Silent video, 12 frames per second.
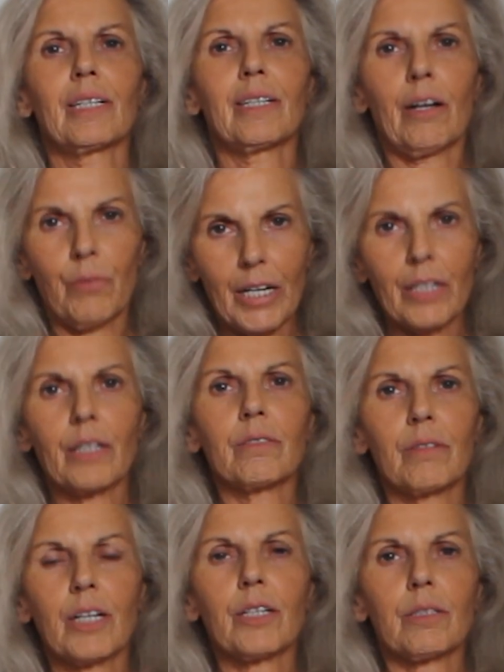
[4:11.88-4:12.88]
and then
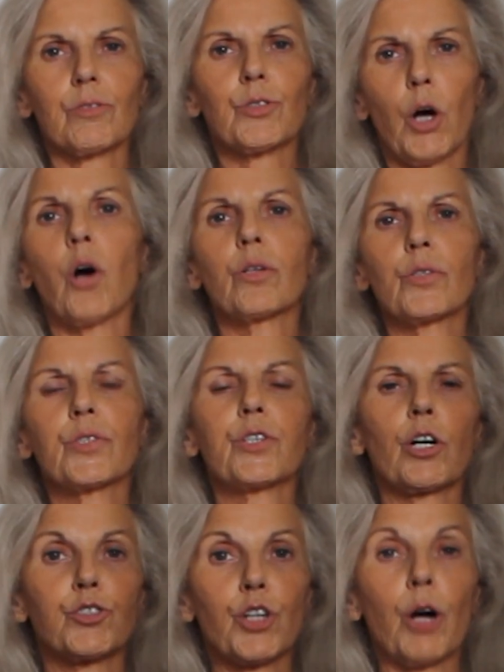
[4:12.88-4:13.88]
it goes.
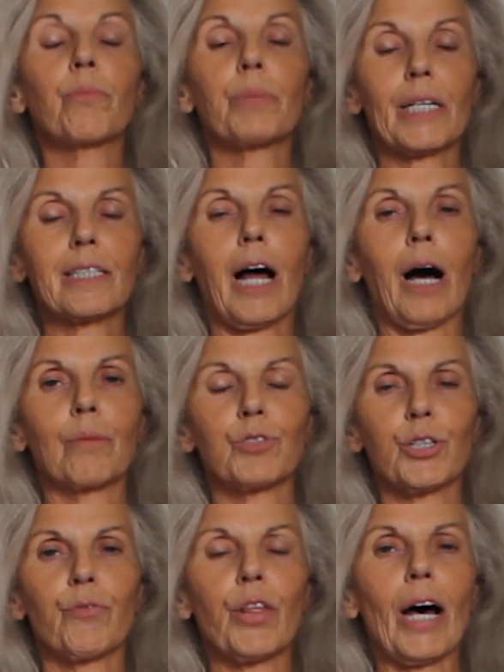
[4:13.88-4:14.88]
So don't be
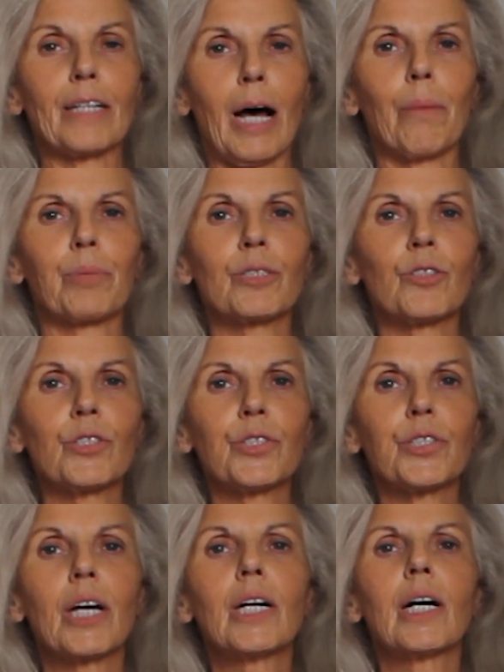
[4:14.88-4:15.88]
alarmed if that
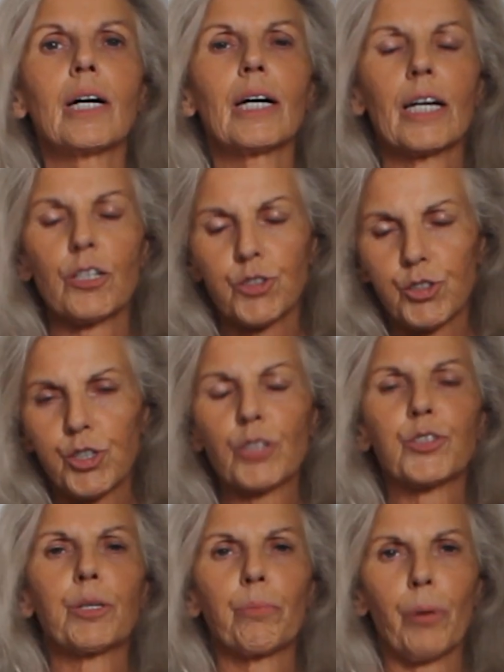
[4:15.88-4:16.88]
happens. It's
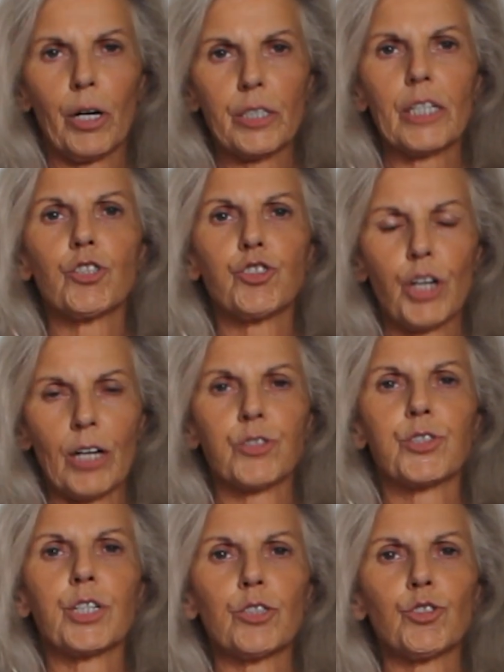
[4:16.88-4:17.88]
just the body
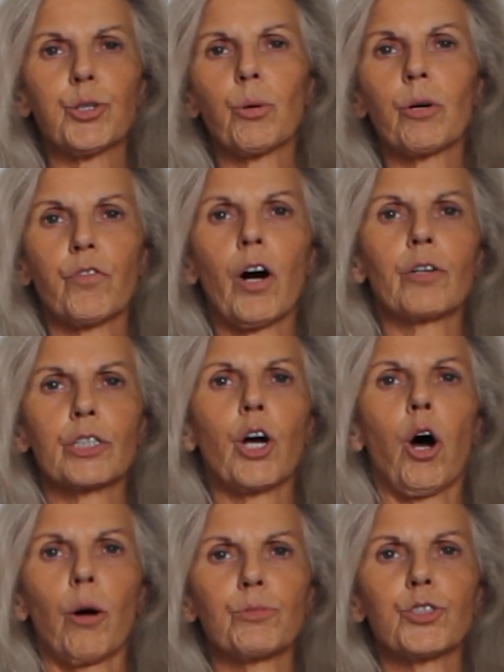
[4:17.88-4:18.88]
adjusting to a foreign
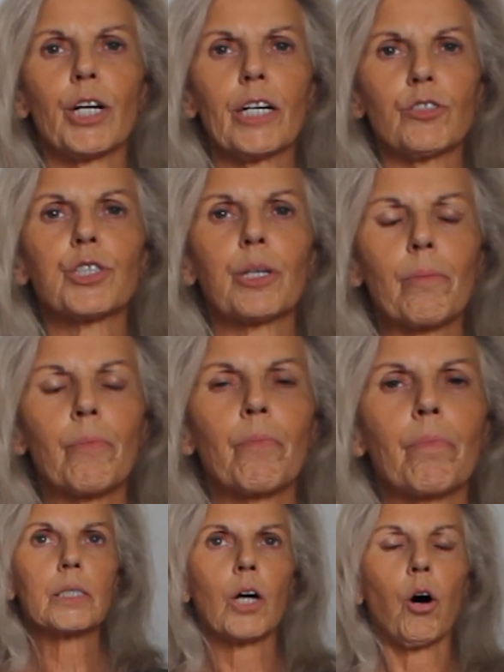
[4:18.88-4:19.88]
object.
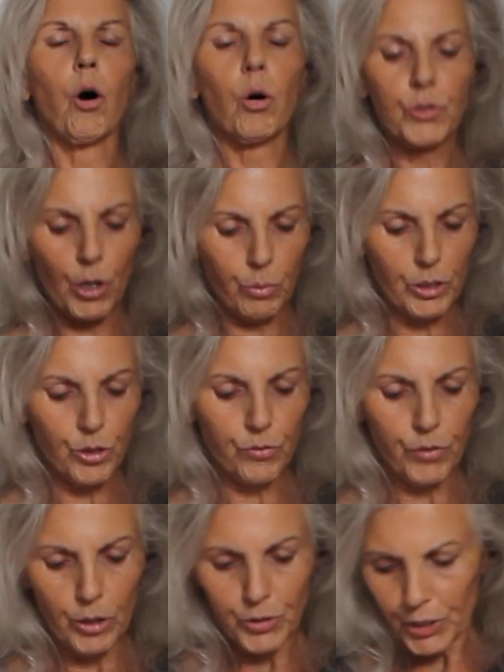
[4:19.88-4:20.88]
Also, when you
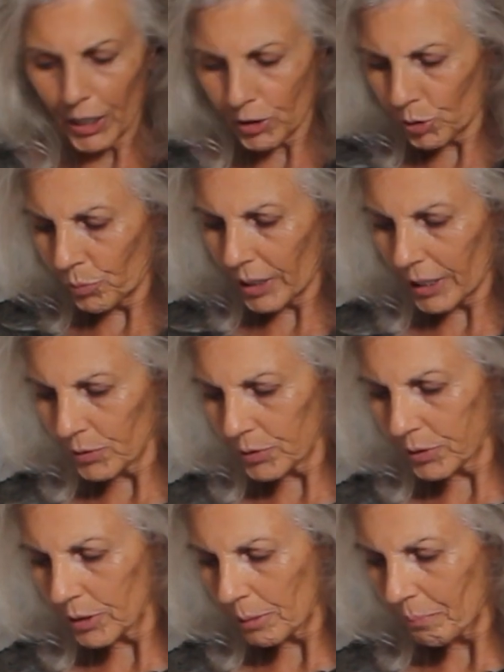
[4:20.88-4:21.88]
first get your rig,
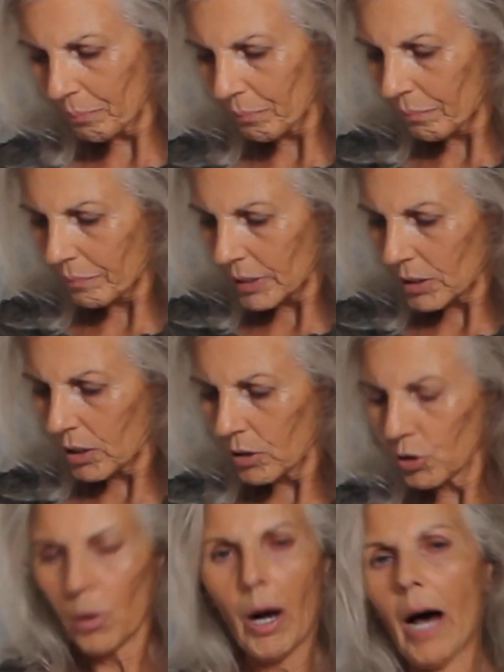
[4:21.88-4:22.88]

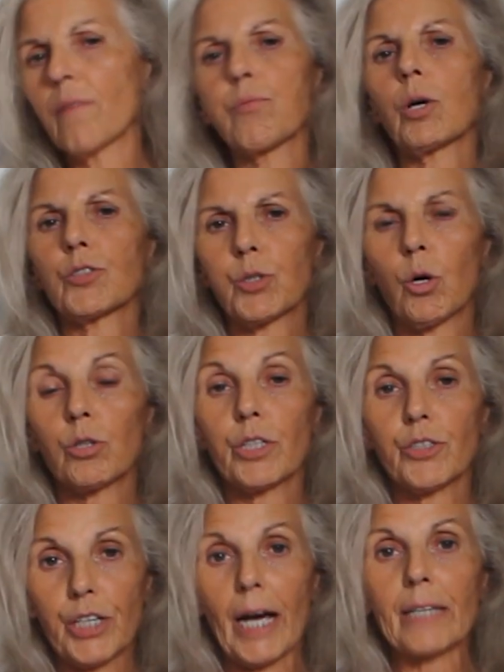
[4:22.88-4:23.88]
you'll have what's called
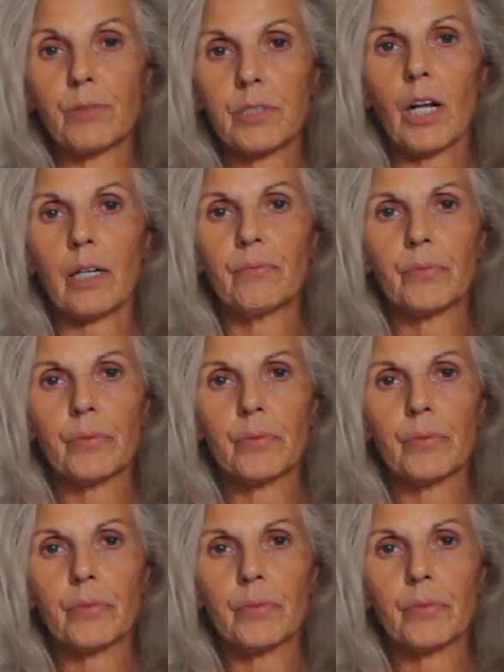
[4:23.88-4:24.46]
a dangler,